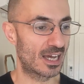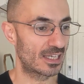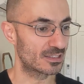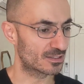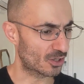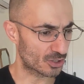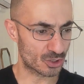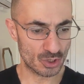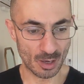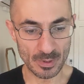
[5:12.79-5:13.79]
I started
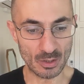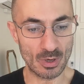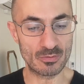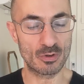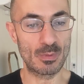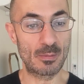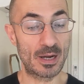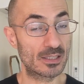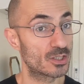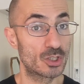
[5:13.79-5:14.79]
shopping around for
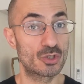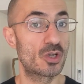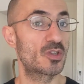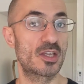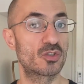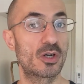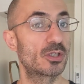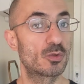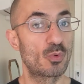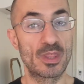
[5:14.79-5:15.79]
malpractice insurance. I
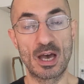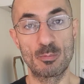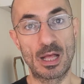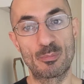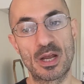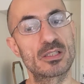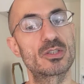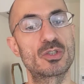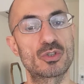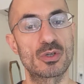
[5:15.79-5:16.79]
started without
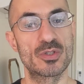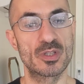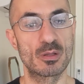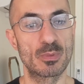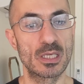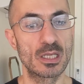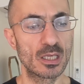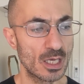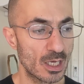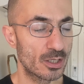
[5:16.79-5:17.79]
malpractice insurance in the beginning.